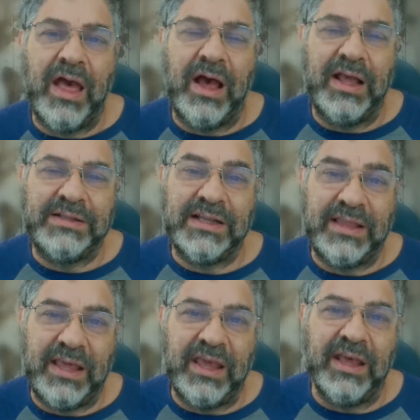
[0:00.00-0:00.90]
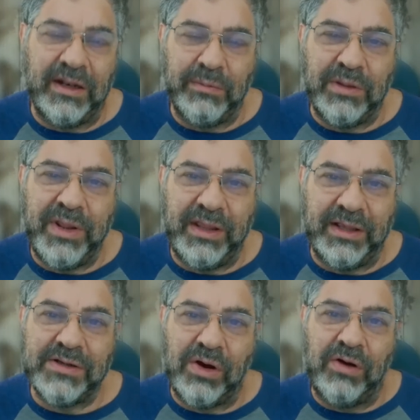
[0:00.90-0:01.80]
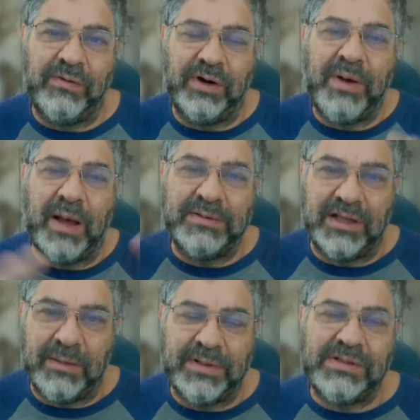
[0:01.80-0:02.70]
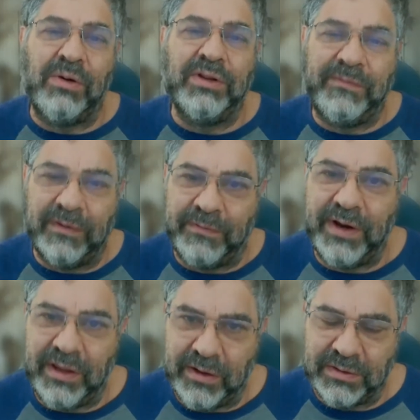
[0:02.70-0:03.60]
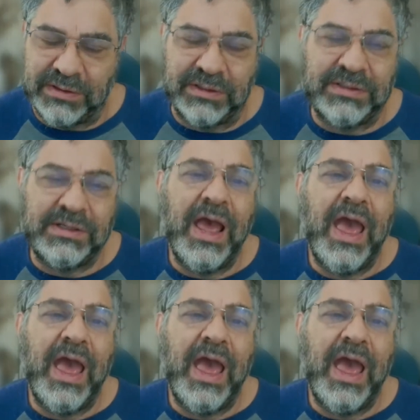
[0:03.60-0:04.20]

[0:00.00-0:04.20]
It's at the end. When the meeting is over, it pops up. It's only for free users.